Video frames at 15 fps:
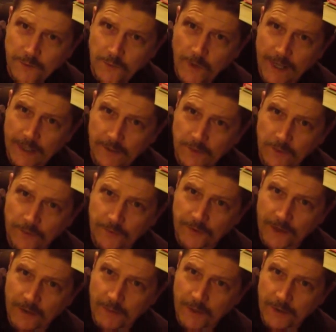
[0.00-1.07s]
well or
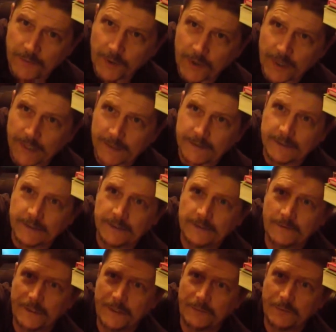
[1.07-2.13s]
thermo pocket
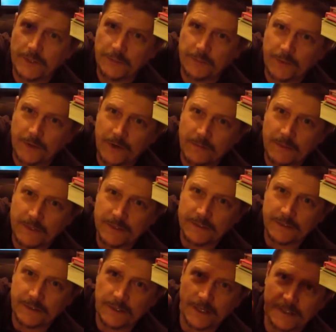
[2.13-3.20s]
where you put your probe
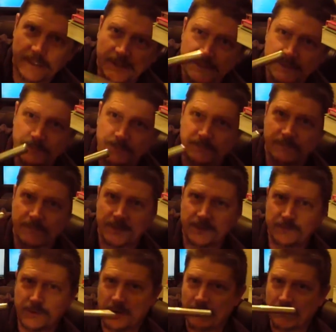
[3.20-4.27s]
inside, and this
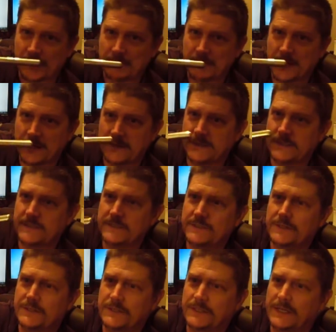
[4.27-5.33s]
is permanently mounted
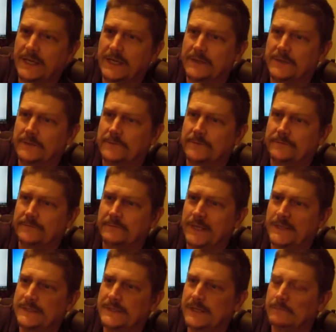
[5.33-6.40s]
inside your kettle or
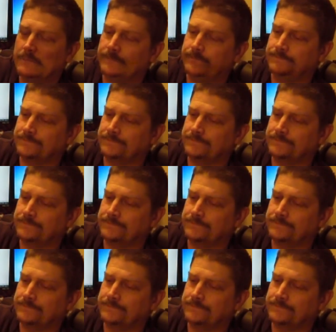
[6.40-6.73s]
fermenter.